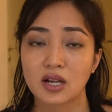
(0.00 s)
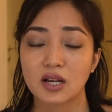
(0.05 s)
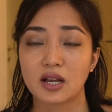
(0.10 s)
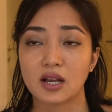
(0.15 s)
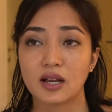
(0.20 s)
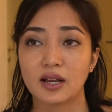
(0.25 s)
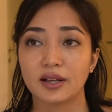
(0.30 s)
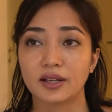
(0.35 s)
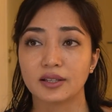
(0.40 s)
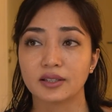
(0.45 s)

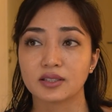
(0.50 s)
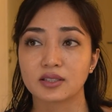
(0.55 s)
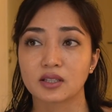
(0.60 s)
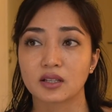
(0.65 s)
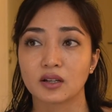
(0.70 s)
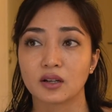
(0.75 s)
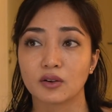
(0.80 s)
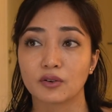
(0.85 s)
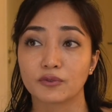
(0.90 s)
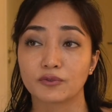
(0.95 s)
And
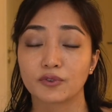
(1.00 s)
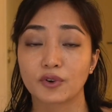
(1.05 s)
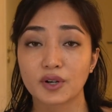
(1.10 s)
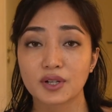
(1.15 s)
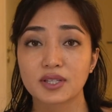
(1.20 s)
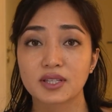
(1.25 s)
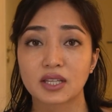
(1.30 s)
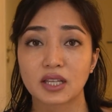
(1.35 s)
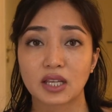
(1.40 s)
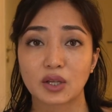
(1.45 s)

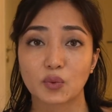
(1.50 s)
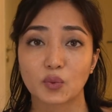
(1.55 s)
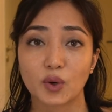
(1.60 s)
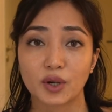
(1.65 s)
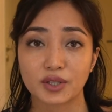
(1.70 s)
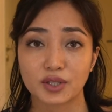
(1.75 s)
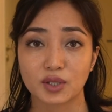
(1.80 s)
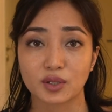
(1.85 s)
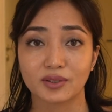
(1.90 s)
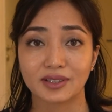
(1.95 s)
first thing,
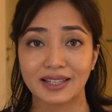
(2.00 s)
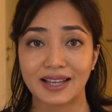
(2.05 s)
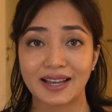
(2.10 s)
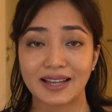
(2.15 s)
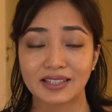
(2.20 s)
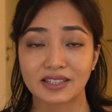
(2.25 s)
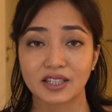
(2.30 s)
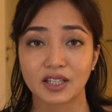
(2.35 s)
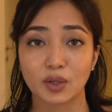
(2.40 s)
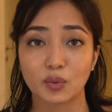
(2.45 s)
once you
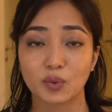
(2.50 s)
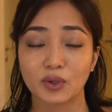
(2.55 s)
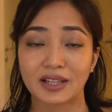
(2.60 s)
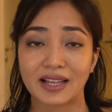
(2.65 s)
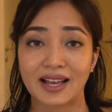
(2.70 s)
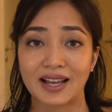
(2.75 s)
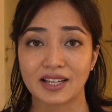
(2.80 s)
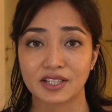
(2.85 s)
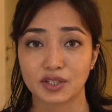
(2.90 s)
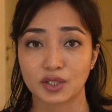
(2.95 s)
land, they will
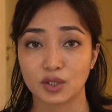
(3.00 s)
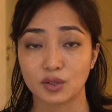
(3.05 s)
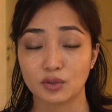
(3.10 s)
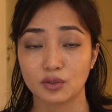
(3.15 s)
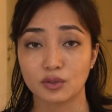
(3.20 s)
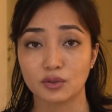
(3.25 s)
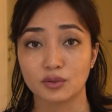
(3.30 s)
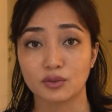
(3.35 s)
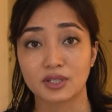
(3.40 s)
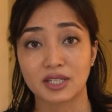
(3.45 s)
ask you
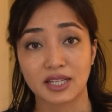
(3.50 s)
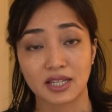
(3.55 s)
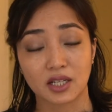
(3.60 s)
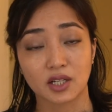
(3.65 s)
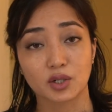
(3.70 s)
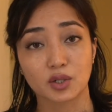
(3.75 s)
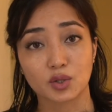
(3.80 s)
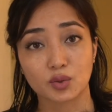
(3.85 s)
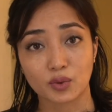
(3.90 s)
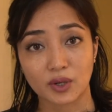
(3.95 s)
to take
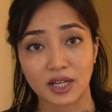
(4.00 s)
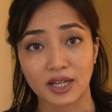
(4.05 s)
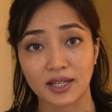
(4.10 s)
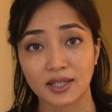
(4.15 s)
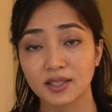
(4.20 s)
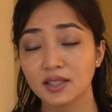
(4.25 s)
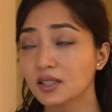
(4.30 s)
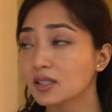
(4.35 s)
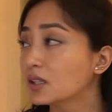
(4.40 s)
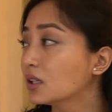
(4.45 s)
a
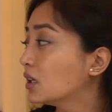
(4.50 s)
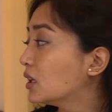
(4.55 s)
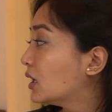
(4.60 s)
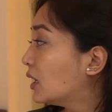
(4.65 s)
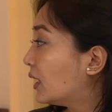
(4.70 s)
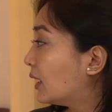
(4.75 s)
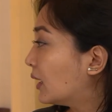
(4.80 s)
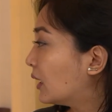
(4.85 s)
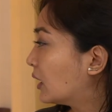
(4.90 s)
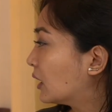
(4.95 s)
train,
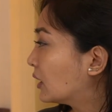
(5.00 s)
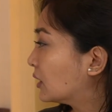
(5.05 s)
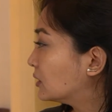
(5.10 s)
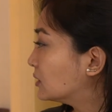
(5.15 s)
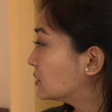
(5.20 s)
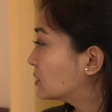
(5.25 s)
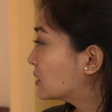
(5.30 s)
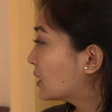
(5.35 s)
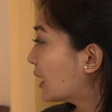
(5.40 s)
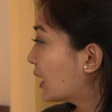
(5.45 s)

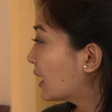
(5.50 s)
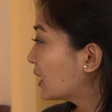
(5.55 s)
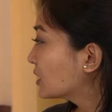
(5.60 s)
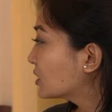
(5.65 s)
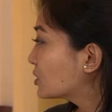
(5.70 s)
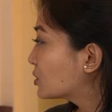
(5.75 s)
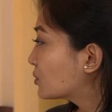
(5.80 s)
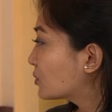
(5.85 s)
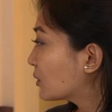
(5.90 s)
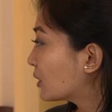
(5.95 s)
and
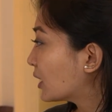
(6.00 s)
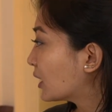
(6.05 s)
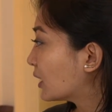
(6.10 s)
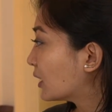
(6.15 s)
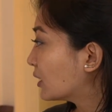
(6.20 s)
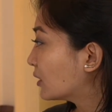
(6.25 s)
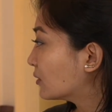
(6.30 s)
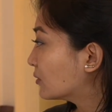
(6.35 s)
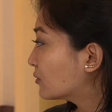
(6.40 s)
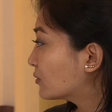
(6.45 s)
that
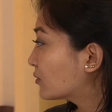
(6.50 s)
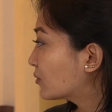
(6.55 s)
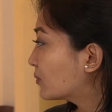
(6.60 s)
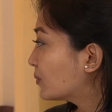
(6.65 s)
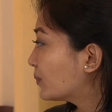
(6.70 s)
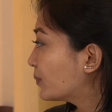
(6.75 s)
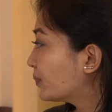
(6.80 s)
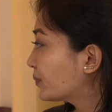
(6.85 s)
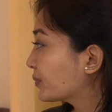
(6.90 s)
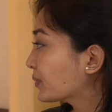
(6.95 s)
train
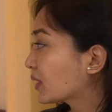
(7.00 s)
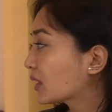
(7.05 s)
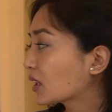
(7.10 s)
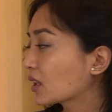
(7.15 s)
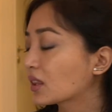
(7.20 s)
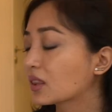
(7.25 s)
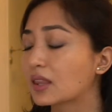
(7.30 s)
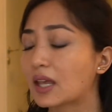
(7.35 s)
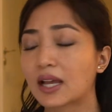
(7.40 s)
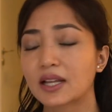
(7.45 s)

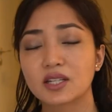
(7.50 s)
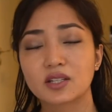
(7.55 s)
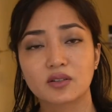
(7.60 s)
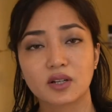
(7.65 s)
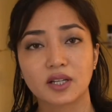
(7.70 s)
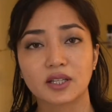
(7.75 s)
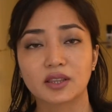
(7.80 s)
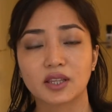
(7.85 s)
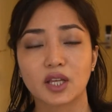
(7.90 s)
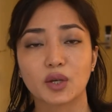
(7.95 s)

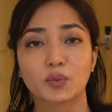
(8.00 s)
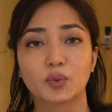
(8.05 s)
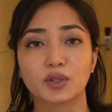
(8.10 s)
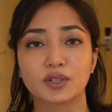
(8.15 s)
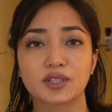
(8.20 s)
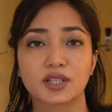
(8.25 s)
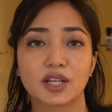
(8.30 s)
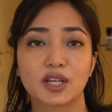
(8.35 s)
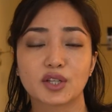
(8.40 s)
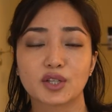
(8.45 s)
they
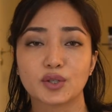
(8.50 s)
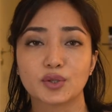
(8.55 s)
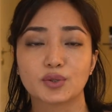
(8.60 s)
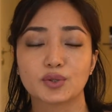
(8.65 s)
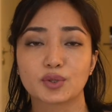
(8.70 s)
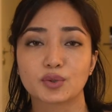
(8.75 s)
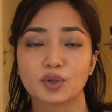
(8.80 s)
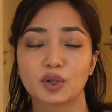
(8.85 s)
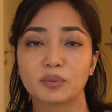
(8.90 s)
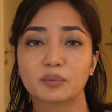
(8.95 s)
will take you
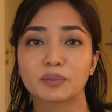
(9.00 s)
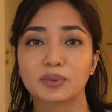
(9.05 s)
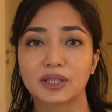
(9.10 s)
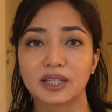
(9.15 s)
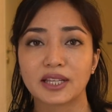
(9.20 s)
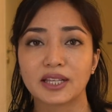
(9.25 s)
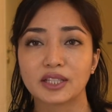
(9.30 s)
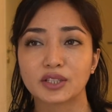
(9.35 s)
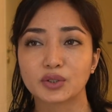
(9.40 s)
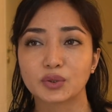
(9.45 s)
to a
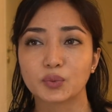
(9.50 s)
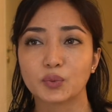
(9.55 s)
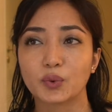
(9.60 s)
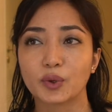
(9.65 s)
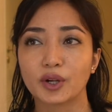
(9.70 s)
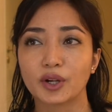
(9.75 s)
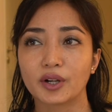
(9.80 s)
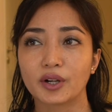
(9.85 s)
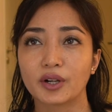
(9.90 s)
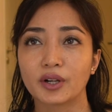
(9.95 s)
place
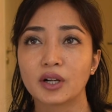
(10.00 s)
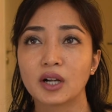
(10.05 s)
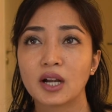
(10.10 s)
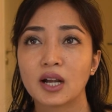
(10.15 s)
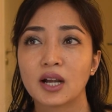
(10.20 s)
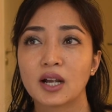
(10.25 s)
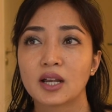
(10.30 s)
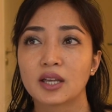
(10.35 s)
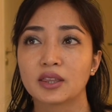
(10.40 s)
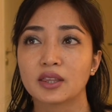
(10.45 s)
where
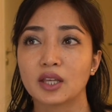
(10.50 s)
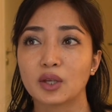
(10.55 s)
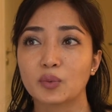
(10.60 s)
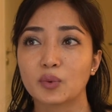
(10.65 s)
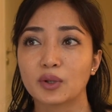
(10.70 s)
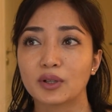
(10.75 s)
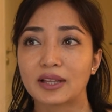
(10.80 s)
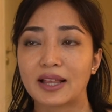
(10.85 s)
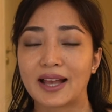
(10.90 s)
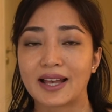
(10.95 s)
they
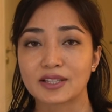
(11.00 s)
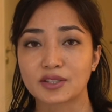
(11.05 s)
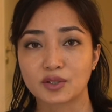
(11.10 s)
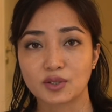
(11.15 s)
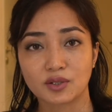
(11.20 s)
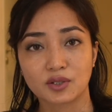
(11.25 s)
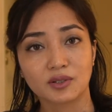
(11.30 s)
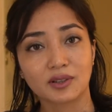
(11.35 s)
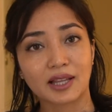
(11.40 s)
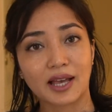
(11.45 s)
will ask
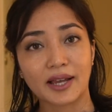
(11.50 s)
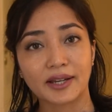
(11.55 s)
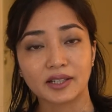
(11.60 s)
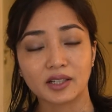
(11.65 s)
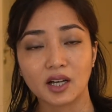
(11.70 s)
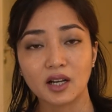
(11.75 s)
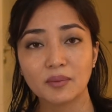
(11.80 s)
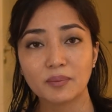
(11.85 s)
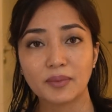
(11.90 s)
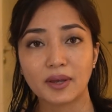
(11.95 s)
you to line
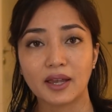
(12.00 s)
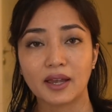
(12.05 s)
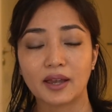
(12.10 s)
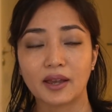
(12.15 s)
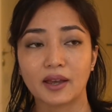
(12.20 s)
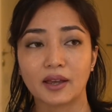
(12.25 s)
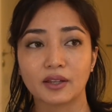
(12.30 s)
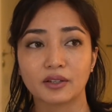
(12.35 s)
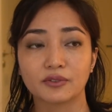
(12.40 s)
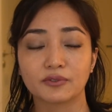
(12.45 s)
up
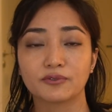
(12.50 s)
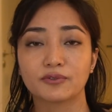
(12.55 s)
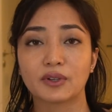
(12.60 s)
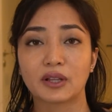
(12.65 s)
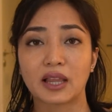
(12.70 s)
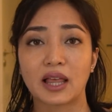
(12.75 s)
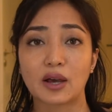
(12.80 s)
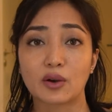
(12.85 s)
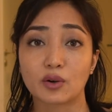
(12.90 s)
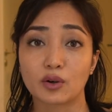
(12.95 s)
and
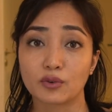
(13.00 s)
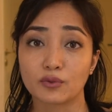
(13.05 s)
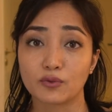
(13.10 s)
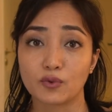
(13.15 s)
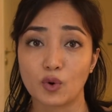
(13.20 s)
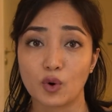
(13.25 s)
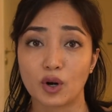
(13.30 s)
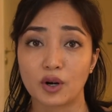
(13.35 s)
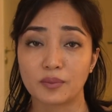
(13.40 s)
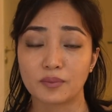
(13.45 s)
fill out a
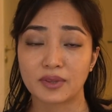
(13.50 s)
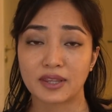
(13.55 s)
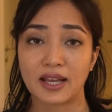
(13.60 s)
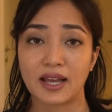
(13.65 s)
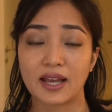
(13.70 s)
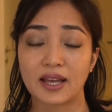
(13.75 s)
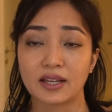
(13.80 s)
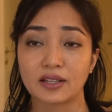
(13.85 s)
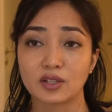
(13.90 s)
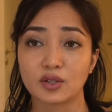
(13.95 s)
form.
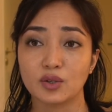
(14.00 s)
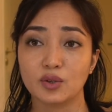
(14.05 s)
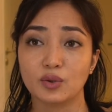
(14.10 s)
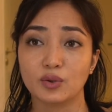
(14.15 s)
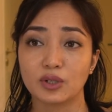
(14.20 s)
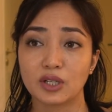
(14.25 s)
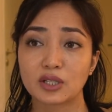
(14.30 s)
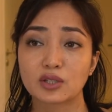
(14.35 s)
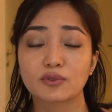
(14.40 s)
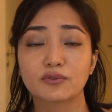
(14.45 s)
That
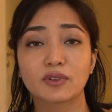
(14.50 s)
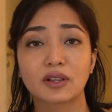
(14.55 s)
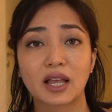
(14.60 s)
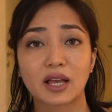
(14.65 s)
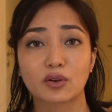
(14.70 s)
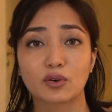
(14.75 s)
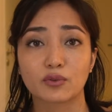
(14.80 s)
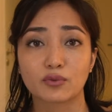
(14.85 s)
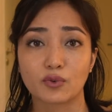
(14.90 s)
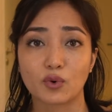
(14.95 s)
you need to fill
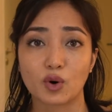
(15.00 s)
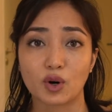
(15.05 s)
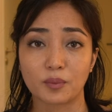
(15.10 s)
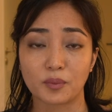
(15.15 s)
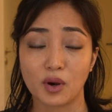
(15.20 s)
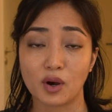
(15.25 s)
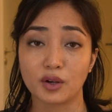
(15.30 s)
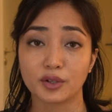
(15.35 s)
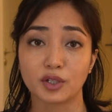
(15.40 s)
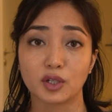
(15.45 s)
out a
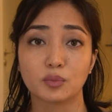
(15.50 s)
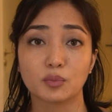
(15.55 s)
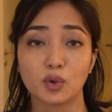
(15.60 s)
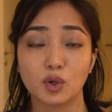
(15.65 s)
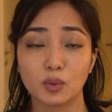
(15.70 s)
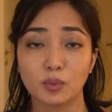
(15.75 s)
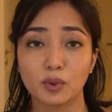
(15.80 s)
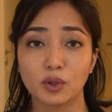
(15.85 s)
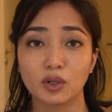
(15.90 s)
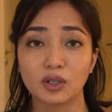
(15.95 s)
form on your
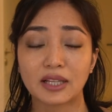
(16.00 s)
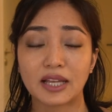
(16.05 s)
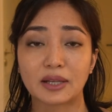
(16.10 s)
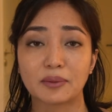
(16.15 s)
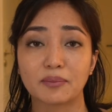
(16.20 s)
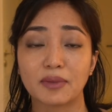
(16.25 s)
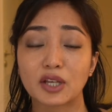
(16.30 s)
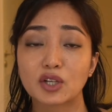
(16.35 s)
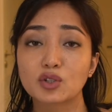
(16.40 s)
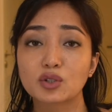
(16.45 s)
mobile,
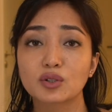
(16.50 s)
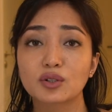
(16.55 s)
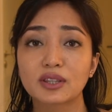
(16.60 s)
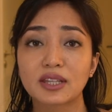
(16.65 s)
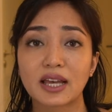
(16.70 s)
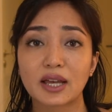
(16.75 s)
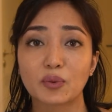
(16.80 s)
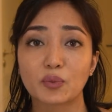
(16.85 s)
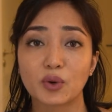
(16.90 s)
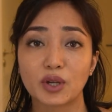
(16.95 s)
and make sure
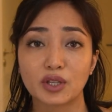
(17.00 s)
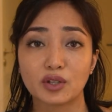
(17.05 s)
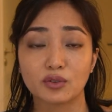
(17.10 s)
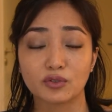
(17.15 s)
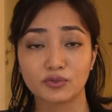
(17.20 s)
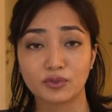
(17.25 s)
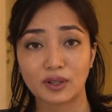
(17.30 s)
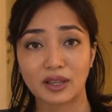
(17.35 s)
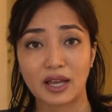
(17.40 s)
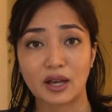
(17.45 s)
that when you
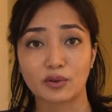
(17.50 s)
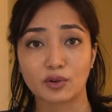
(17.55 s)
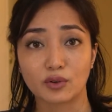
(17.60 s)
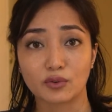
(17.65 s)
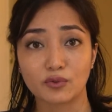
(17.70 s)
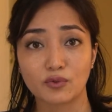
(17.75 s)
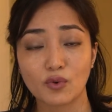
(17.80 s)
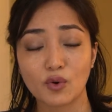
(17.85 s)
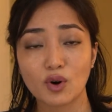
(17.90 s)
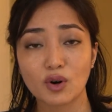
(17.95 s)
fill out a
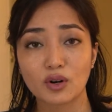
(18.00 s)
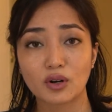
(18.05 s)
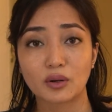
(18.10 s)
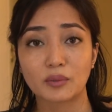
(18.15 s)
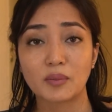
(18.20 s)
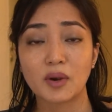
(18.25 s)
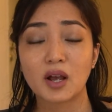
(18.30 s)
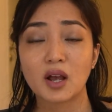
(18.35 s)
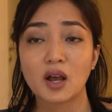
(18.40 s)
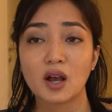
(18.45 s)

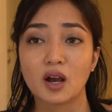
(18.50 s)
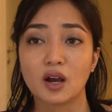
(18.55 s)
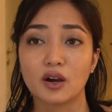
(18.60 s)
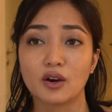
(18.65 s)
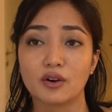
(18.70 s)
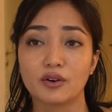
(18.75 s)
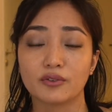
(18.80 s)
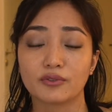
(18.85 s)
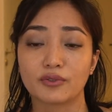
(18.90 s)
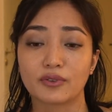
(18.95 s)
form
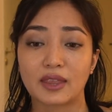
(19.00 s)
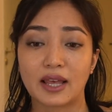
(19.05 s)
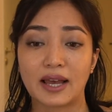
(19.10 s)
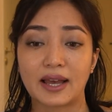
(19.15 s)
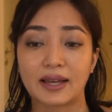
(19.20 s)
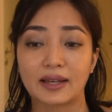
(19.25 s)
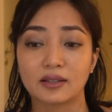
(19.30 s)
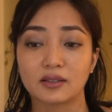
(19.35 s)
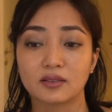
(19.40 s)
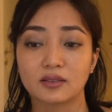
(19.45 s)
of
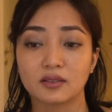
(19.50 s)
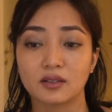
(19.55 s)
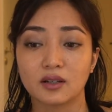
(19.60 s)
that